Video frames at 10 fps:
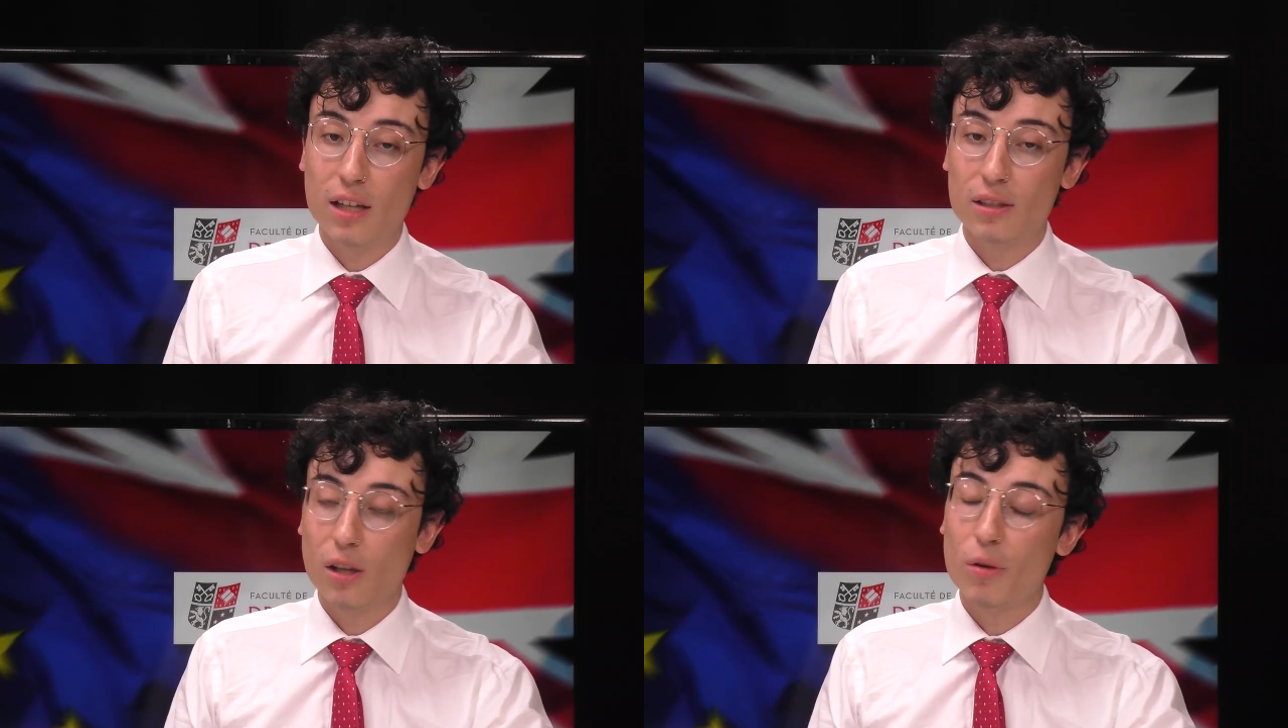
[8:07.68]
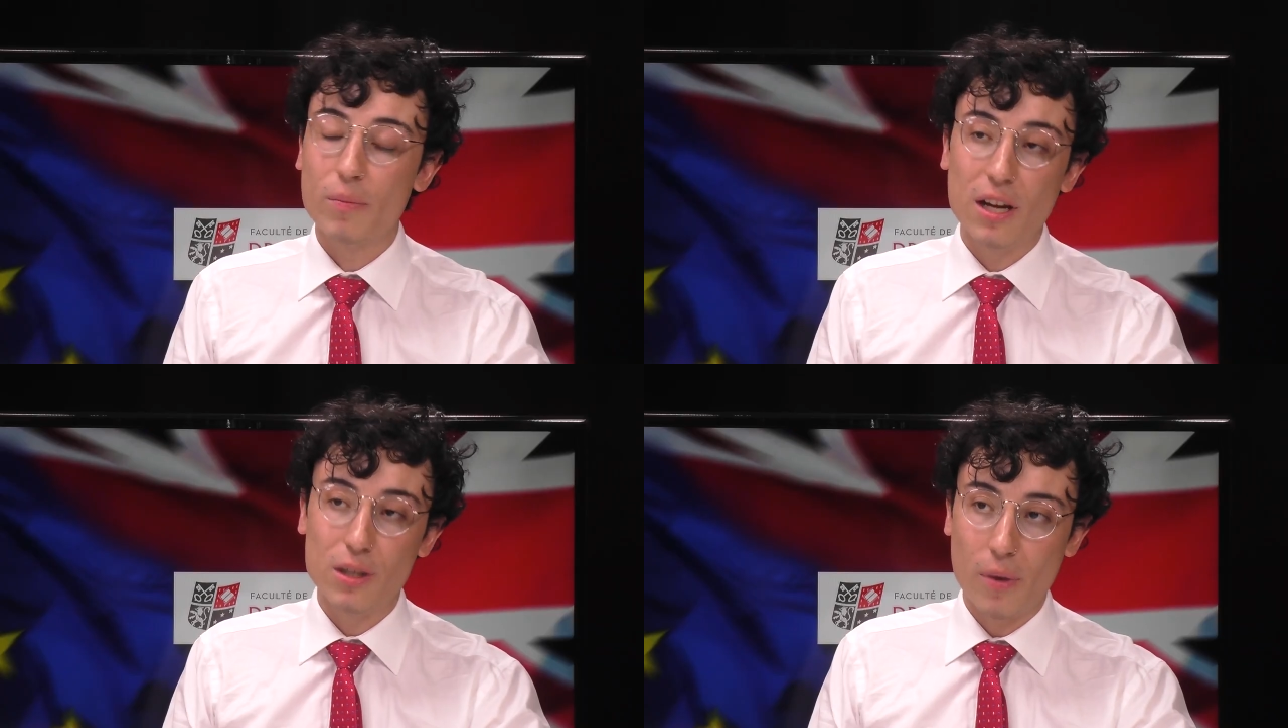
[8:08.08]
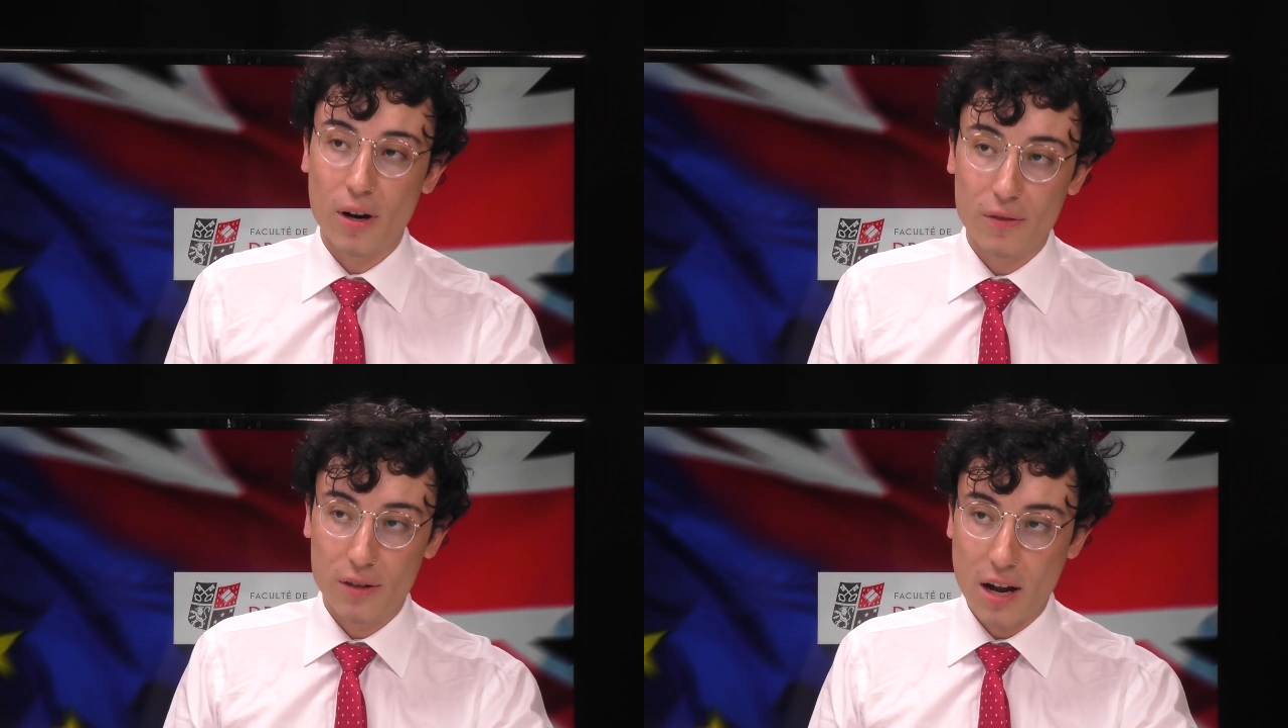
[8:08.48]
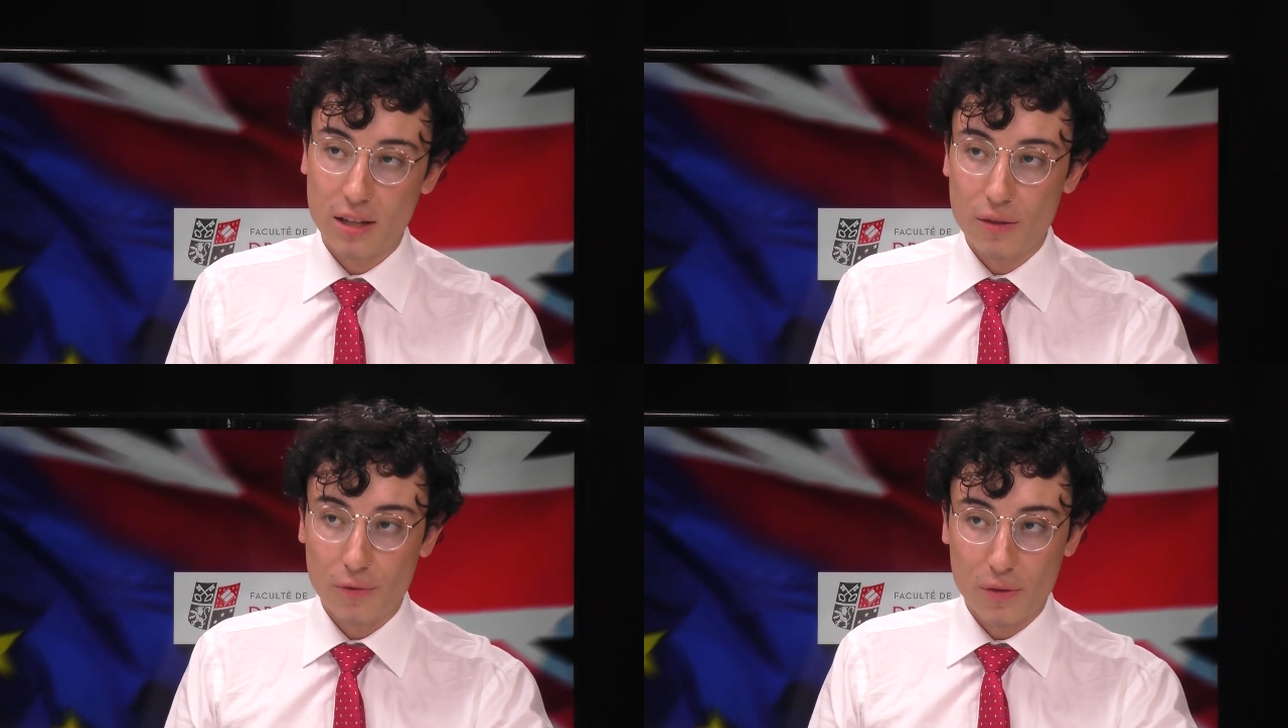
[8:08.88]
still remains part of the
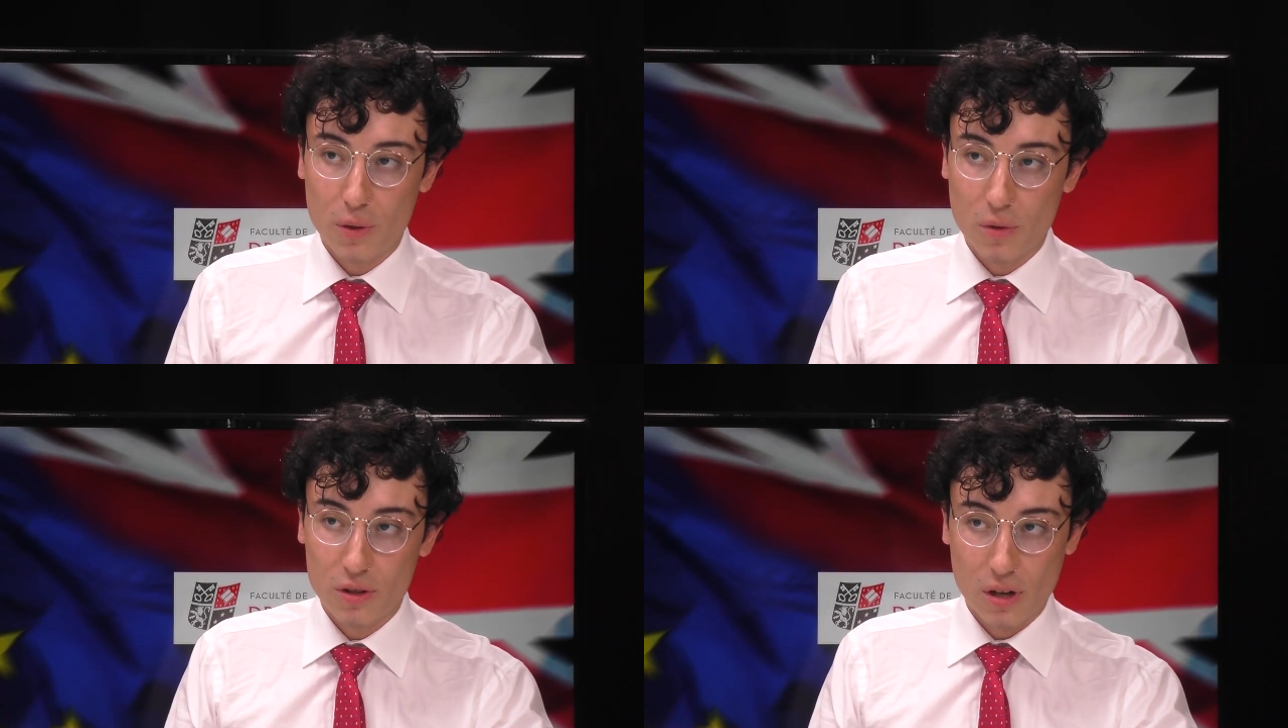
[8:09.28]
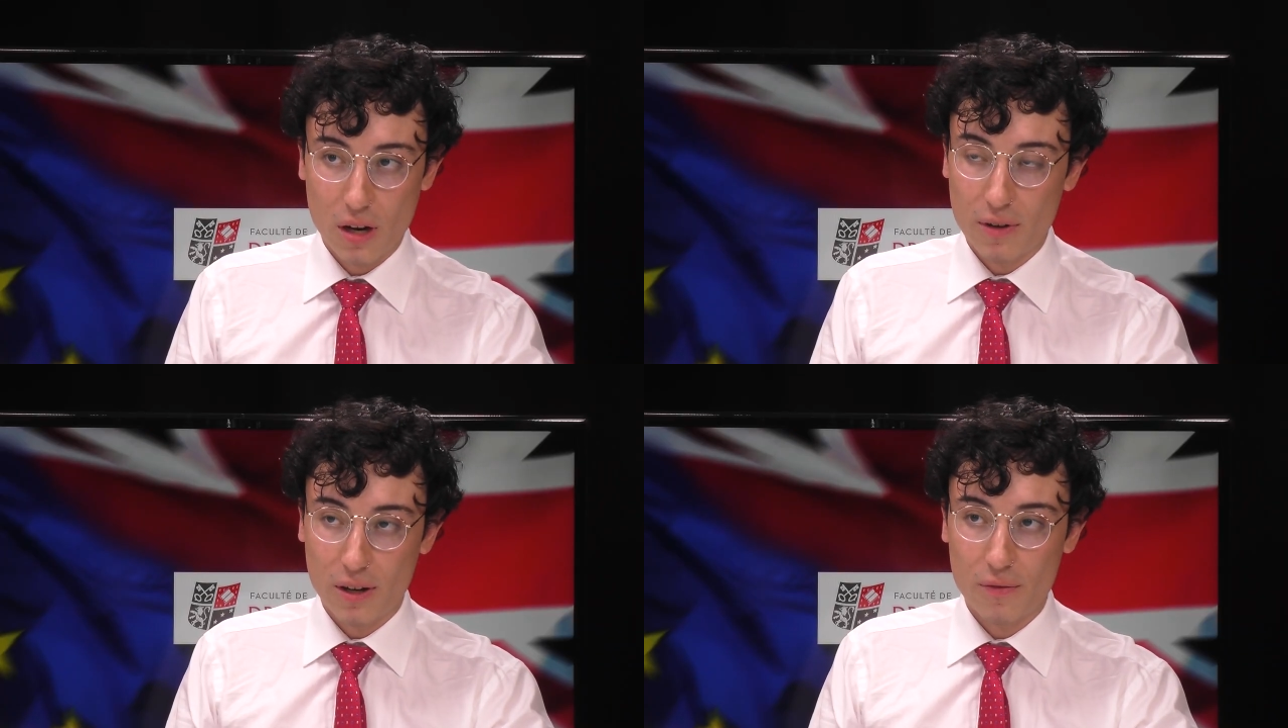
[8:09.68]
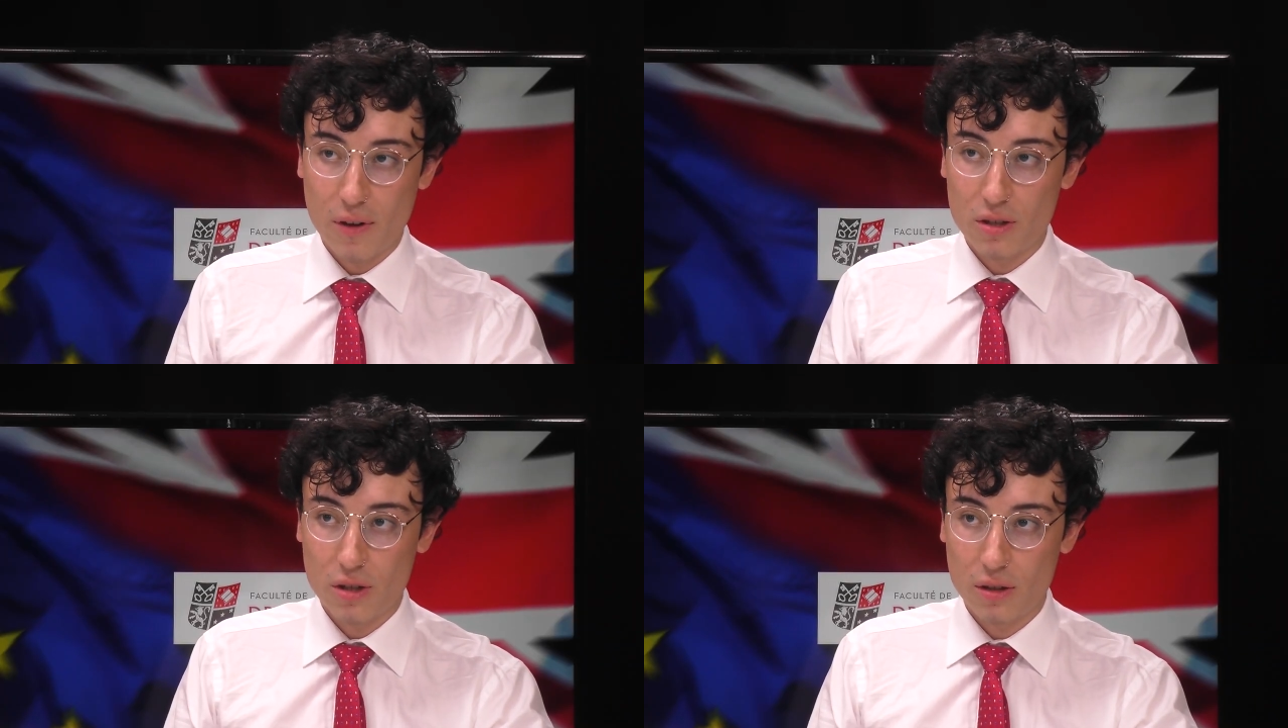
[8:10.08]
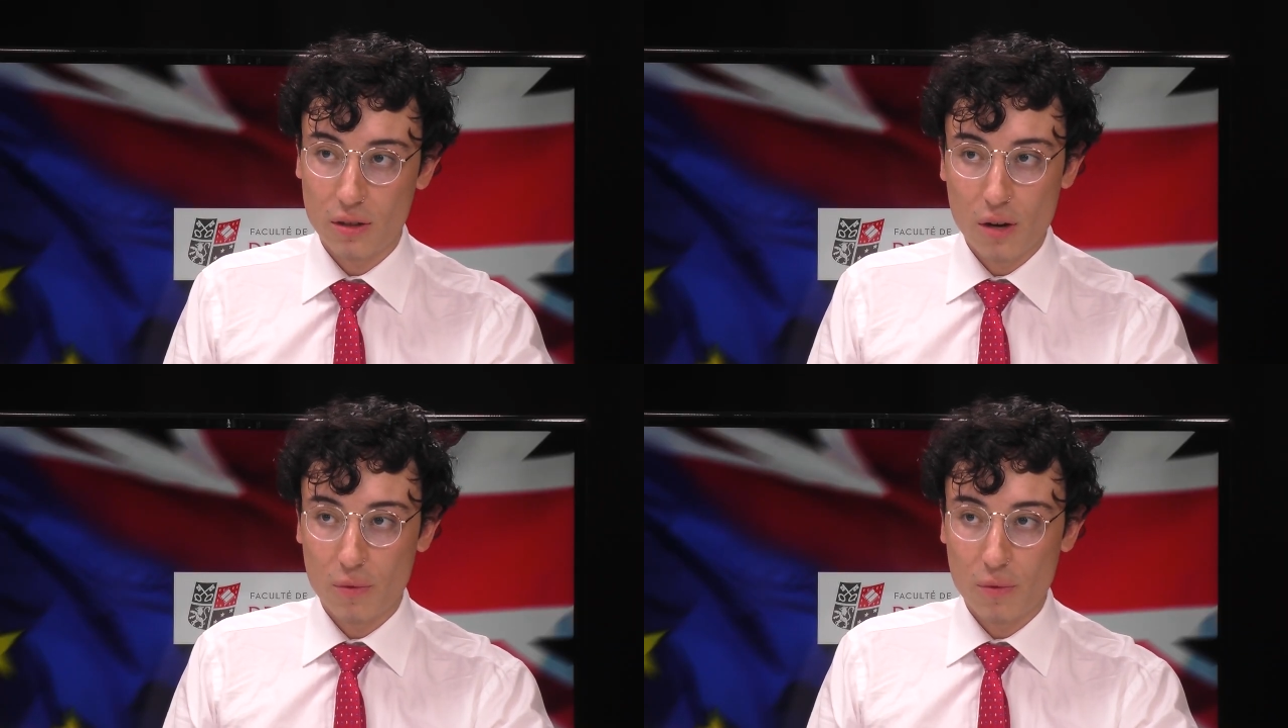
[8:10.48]
1951 Geneva Convention